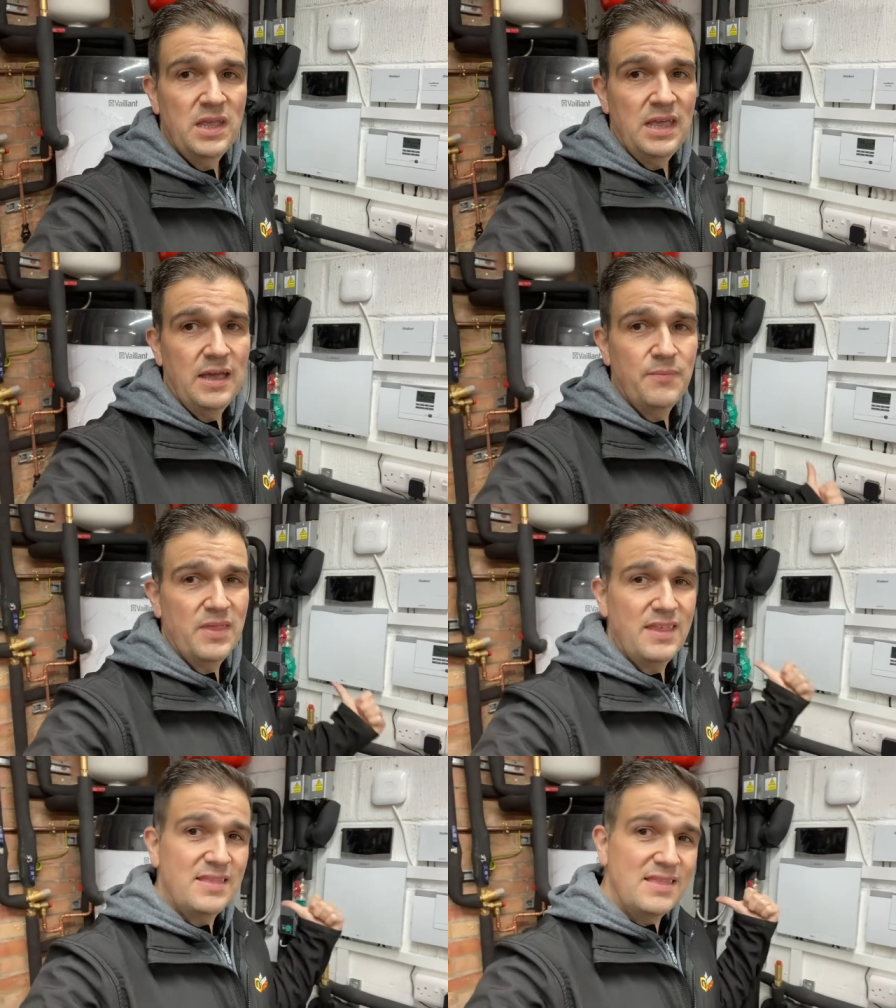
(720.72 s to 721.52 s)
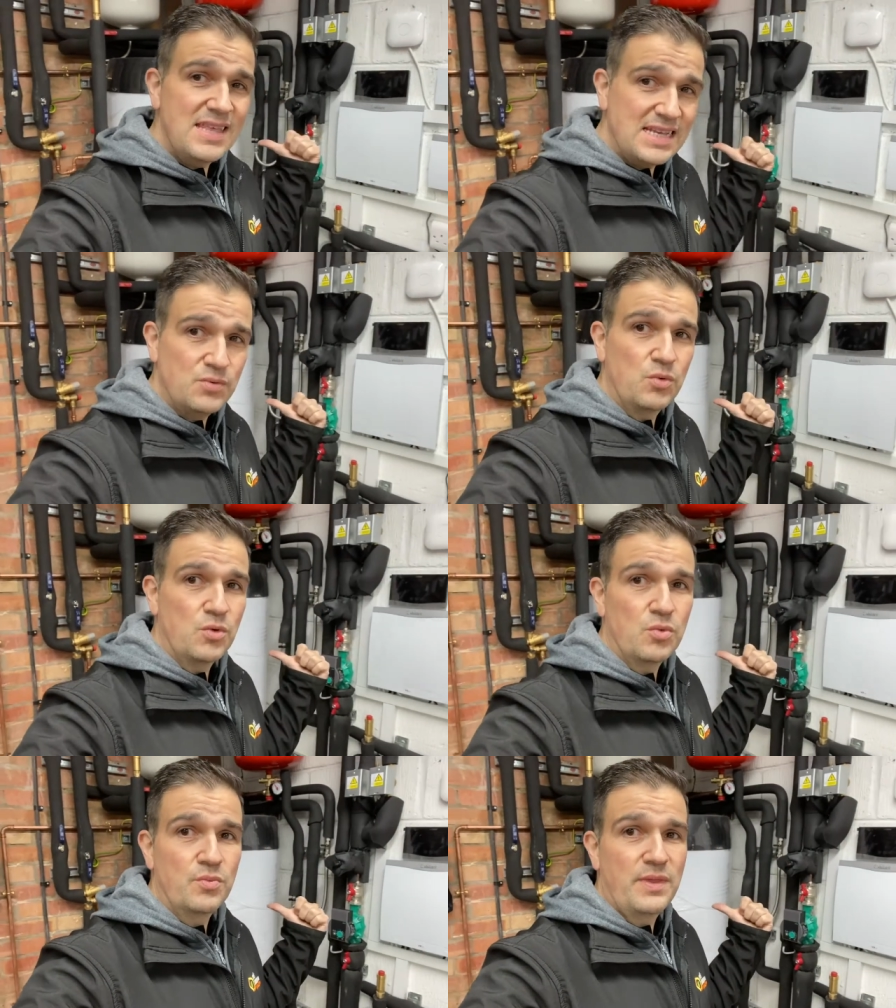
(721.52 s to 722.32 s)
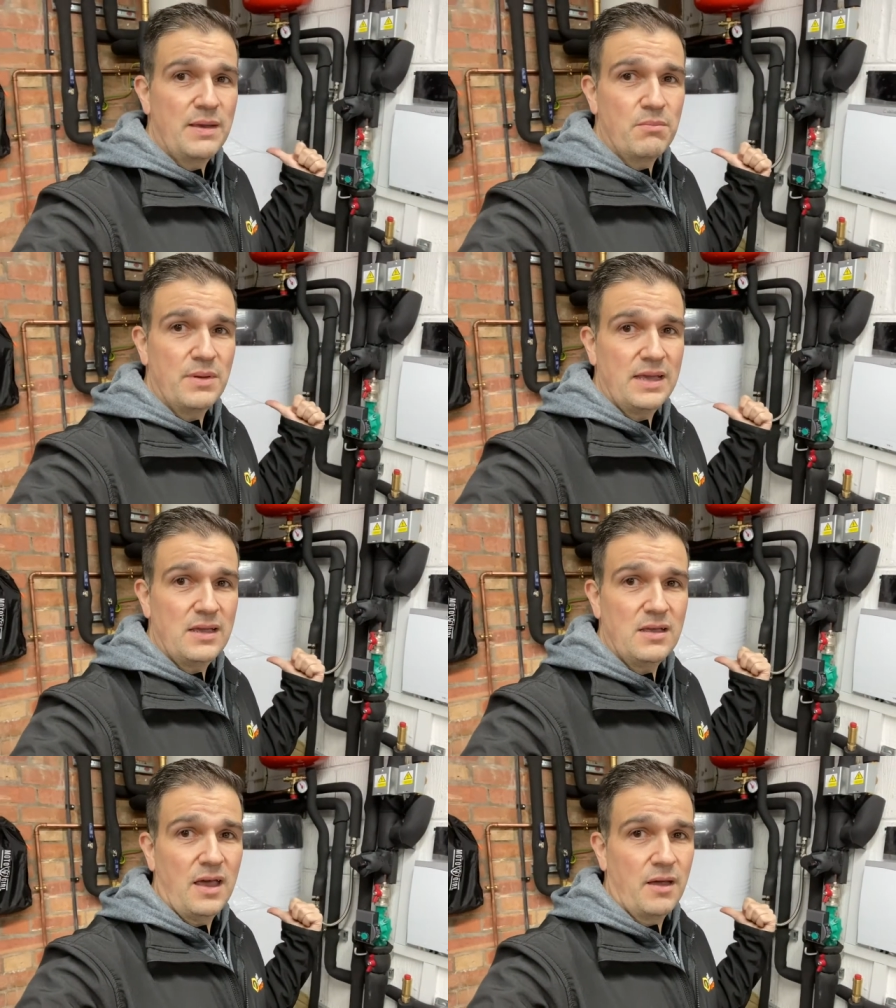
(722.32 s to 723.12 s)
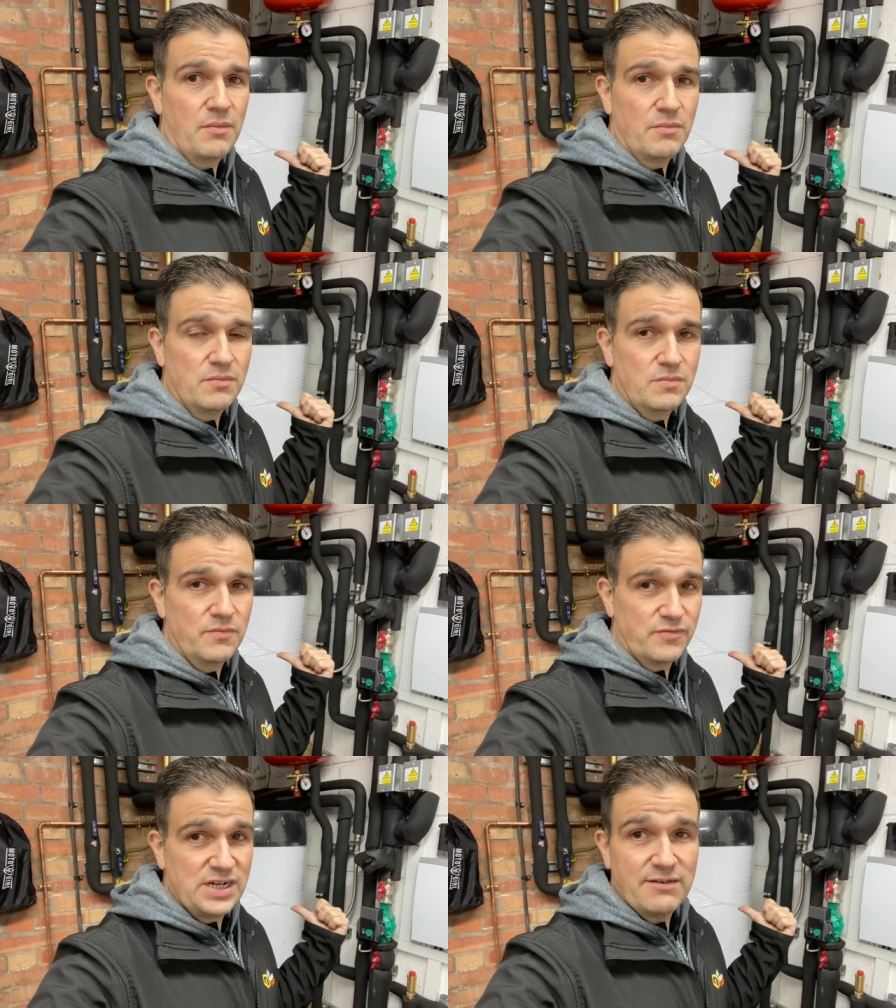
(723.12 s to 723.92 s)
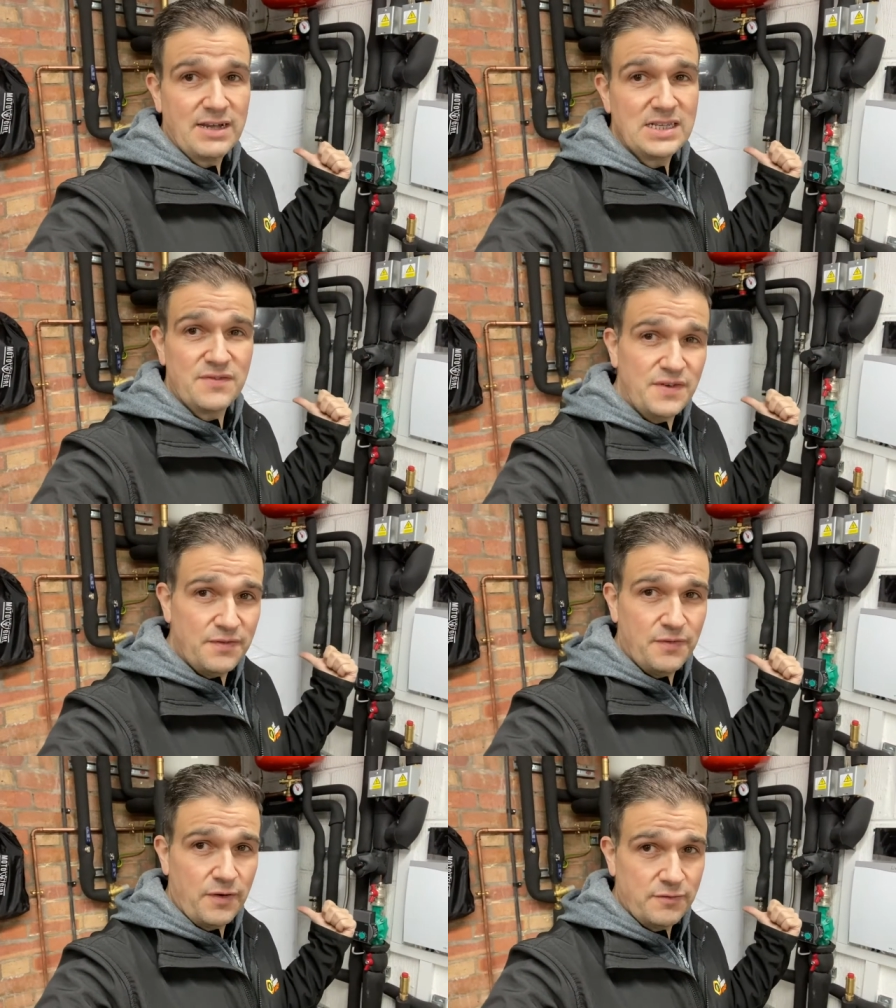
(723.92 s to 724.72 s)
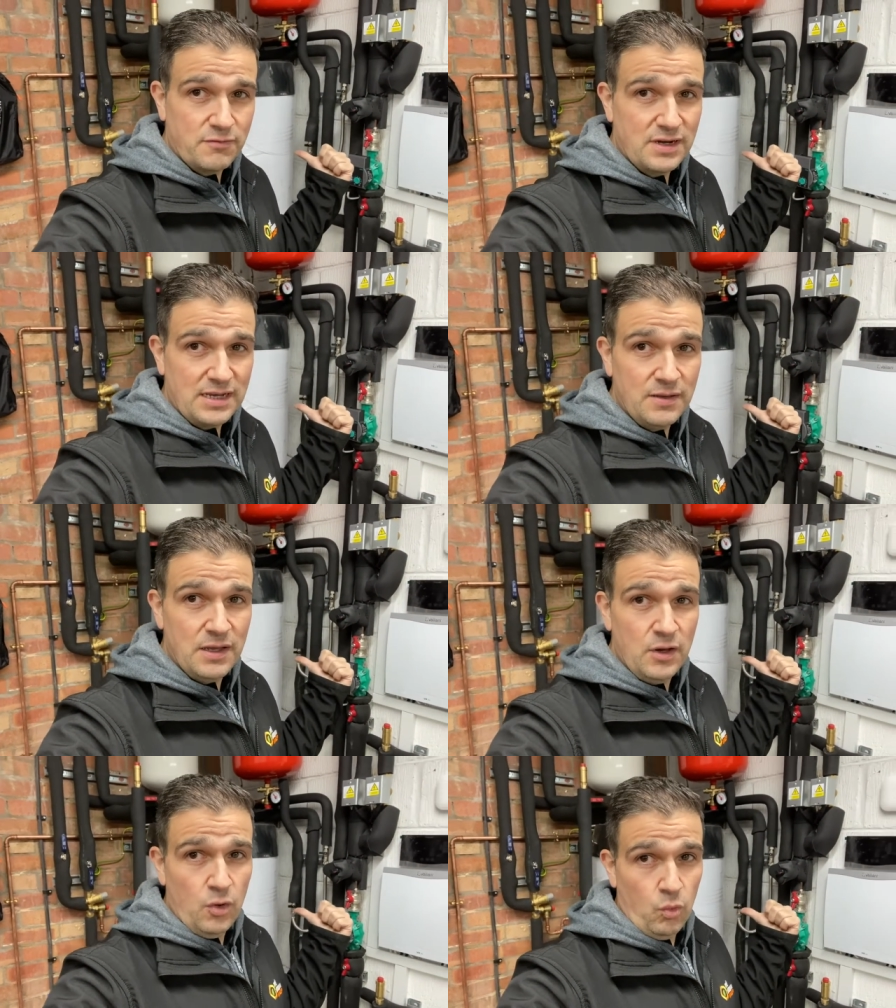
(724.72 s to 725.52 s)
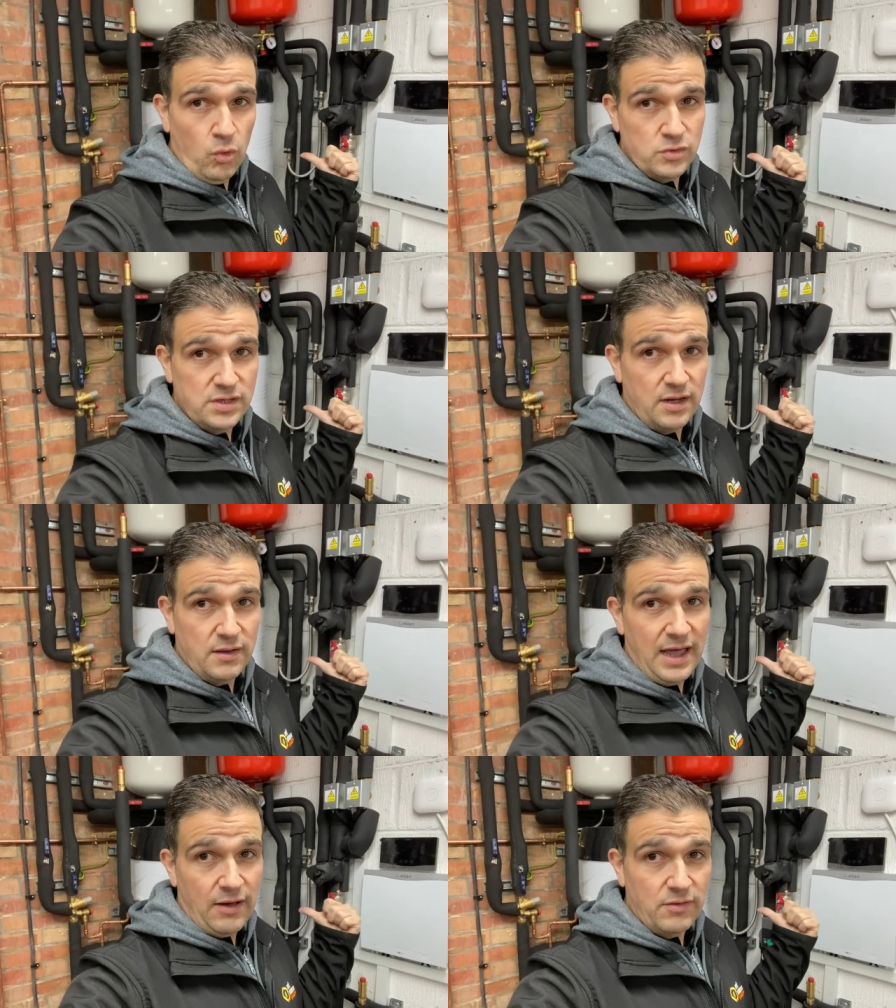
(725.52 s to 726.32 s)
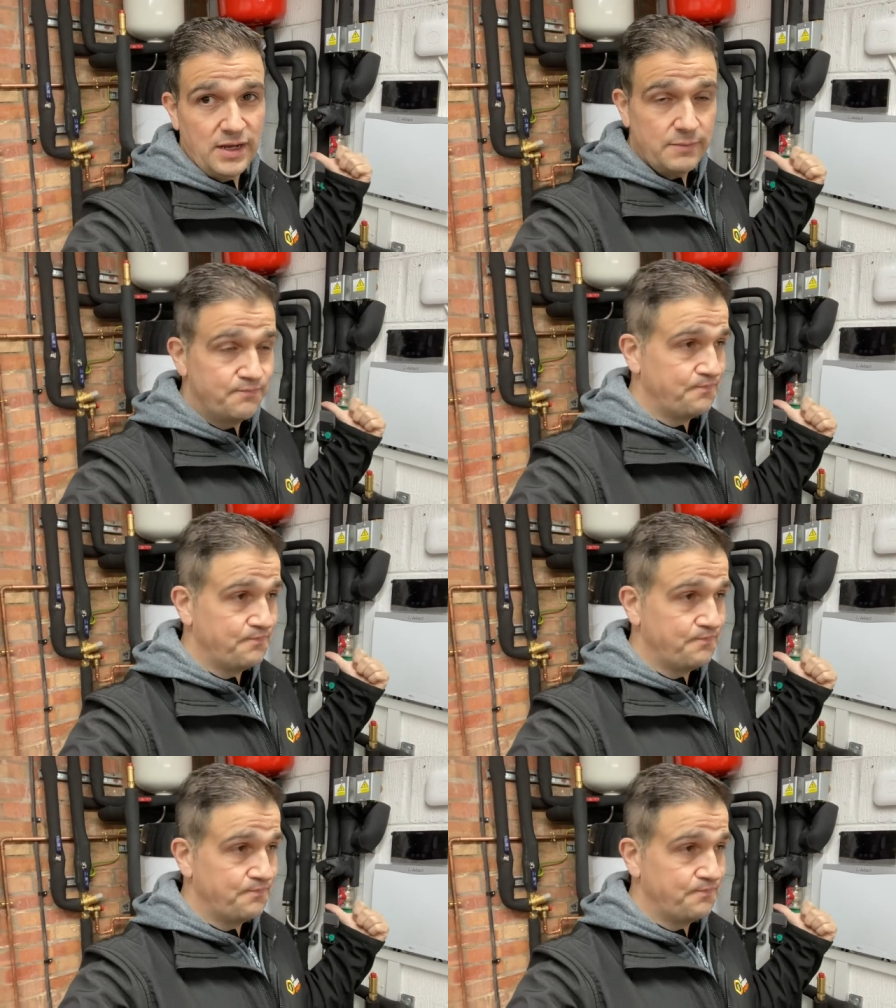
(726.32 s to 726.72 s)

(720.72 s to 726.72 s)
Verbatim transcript: yeah and then this will then be um, generated to 55 degree water outlet